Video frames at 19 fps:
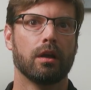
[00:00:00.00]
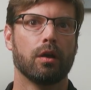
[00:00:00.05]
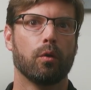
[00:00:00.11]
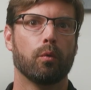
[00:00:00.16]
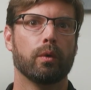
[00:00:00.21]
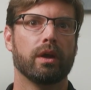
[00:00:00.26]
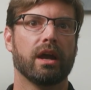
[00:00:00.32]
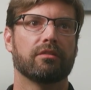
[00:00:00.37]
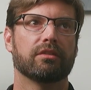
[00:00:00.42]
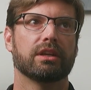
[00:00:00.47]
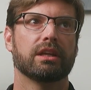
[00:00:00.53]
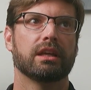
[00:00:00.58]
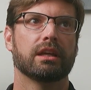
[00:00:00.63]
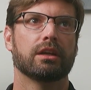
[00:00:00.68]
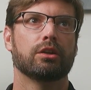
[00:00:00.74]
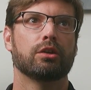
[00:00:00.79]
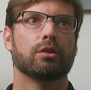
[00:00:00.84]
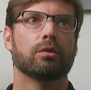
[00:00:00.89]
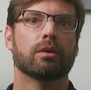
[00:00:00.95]
We have a
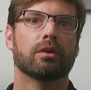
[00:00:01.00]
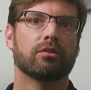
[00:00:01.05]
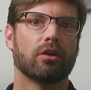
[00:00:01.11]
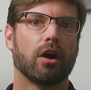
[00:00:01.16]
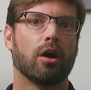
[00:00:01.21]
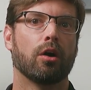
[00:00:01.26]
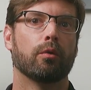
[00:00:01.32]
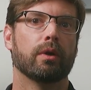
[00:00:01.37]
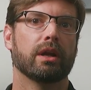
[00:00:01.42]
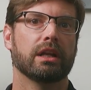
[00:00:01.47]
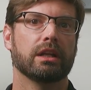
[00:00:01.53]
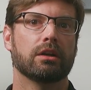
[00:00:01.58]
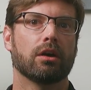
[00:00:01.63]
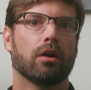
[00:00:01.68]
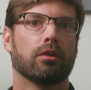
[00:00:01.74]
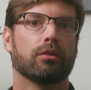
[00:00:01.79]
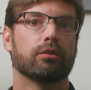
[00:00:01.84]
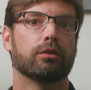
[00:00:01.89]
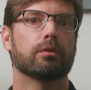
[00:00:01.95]
kid who has already
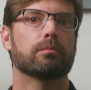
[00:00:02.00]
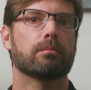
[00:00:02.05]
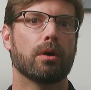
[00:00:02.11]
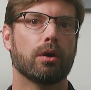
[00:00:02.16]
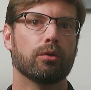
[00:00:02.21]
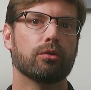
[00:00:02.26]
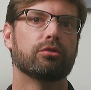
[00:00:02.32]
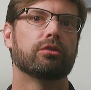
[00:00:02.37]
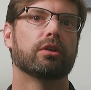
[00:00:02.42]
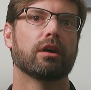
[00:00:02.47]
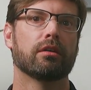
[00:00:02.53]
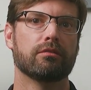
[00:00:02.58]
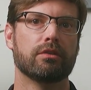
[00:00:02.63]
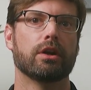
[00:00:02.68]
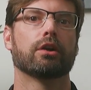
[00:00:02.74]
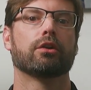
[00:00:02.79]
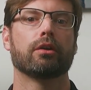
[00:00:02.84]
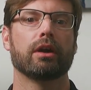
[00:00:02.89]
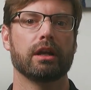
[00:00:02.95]
gone through most of
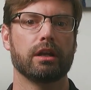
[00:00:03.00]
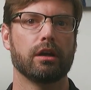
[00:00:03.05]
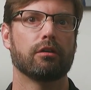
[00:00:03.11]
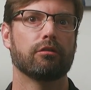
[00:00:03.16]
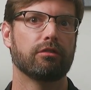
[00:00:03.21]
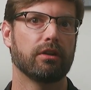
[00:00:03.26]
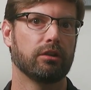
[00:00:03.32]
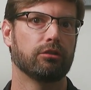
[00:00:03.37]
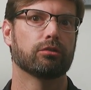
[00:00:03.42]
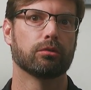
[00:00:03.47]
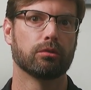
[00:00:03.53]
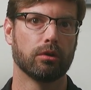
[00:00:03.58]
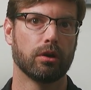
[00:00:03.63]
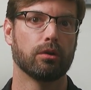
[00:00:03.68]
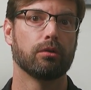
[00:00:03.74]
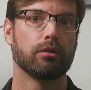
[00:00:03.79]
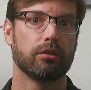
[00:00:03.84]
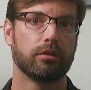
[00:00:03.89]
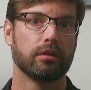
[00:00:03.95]
their craniofacial
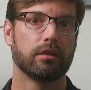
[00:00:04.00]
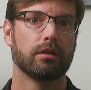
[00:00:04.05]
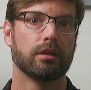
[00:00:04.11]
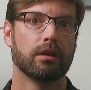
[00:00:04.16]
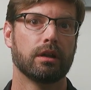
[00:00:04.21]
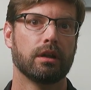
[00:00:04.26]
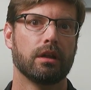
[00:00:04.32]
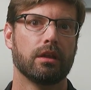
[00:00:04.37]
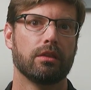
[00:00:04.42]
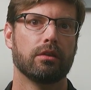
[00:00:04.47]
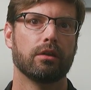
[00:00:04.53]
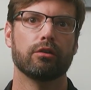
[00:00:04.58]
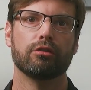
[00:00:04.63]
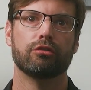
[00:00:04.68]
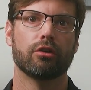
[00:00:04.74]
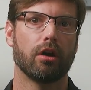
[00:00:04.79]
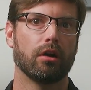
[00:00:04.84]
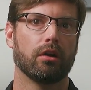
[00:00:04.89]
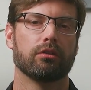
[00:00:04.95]
growth. Their
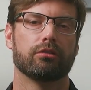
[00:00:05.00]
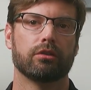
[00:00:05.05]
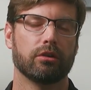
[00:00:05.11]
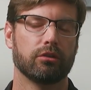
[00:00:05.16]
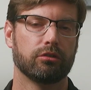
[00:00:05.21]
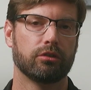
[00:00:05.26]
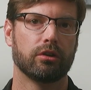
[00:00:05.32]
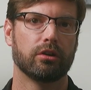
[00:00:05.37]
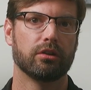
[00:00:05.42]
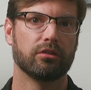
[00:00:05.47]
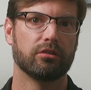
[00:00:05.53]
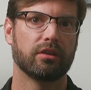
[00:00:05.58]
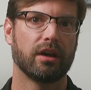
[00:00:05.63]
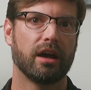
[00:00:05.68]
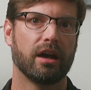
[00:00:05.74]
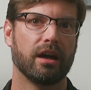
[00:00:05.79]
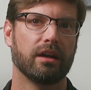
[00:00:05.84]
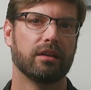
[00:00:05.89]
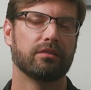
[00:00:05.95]
jaws are a certain
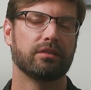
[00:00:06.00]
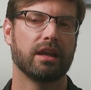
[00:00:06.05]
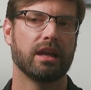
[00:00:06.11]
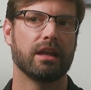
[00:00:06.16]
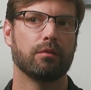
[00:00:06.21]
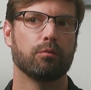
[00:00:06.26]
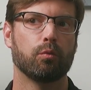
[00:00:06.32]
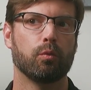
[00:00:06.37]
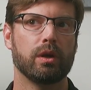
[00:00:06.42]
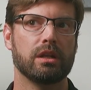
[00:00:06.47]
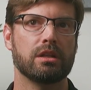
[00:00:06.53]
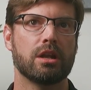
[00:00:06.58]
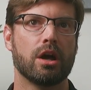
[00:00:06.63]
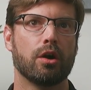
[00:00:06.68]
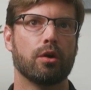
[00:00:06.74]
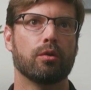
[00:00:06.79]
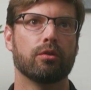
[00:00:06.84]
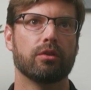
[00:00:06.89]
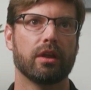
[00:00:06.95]
size, and we
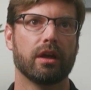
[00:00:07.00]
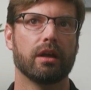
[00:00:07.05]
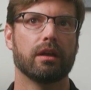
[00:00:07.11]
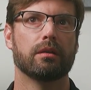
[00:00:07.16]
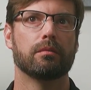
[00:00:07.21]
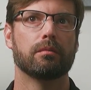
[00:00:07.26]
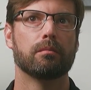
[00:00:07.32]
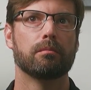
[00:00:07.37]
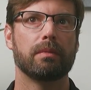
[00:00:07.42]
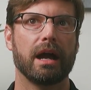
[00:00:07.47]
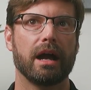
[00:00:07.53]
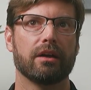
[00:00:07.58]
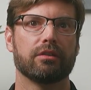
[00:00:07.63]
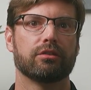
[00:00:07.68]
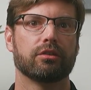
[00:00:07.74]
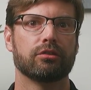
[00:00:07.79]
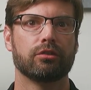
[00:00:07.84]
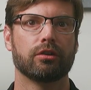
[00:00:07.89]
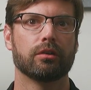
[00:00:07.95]
know that
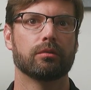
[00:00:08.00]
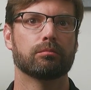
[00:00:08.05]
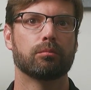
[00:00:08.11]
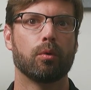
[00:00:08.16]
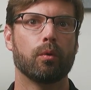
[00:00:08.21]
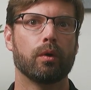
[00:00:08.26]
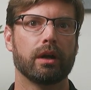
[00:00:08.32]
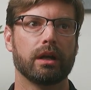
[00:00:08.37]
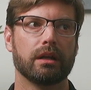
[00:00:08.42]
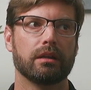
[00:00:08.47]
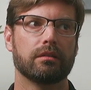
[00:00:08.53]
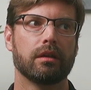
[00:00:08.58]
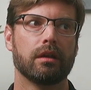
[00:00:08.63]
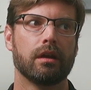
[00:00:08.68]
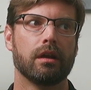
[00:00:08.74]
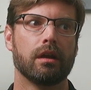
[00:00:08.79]
past a certain point,